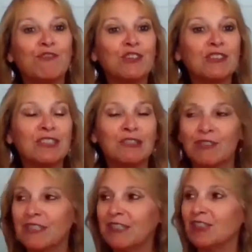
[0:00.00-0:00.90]
This is
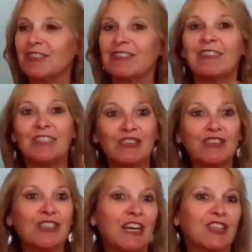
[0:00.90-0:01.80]
really just an
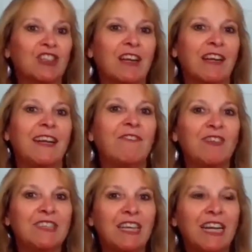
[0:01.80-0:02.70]
introduction and an
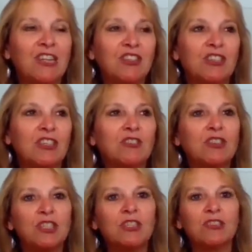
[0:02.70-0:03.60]
invitation
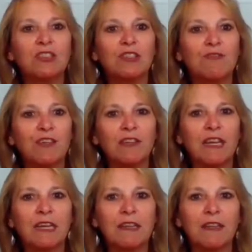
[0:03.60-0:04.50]
into the field.
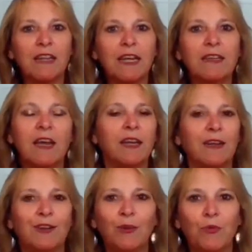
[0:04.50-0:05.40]
Like,
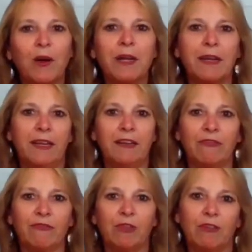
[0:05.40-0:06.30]
what
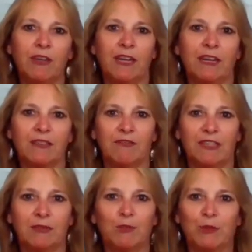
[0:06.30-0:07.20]
if you could
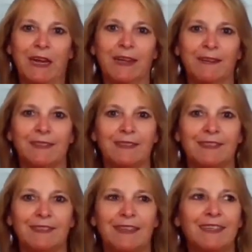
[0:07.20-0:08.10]
activate the
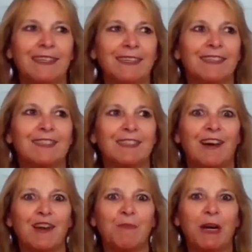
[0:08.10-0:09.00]
miraculous? And again, it's
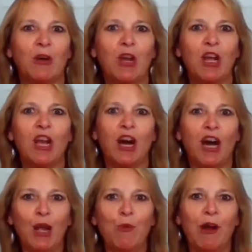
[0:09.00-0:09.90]
not about,
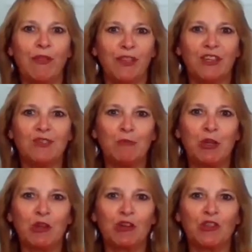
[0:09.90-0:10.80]
I want this
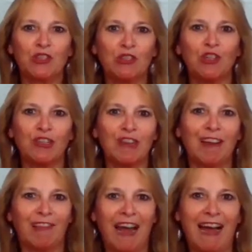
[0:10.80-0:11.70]
miracle to look
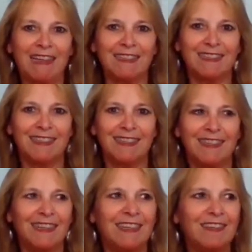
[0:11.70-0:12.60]
like that.
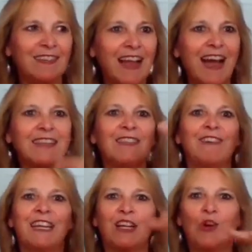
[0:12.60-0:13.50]
It's
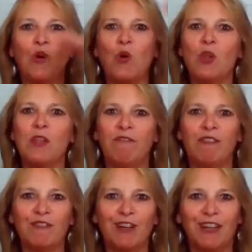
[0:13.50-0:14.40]
activating a whole
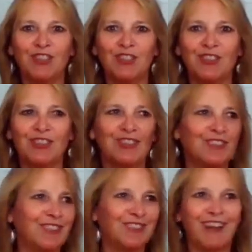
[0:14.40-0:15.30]
level of consciousness that
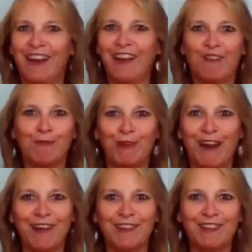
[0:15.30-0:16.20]
says, I have
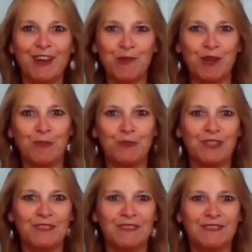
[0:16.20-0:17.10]
miraculous
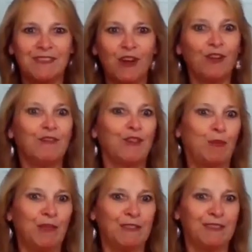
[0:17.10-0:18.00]
outcomes.
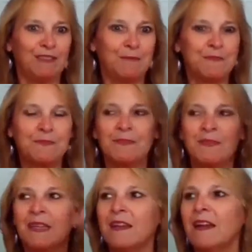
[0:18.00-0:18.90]
Place.
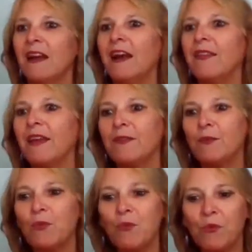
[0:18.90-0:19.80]
And
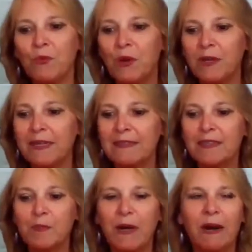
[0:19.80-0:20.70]
then one is
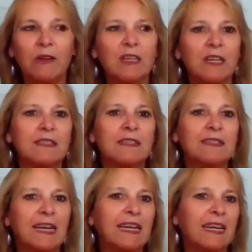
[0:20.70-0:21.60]
about
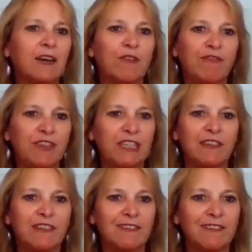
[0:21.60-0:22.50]
staying out of
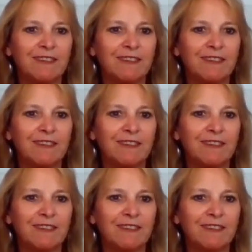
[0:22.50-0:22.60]
fear.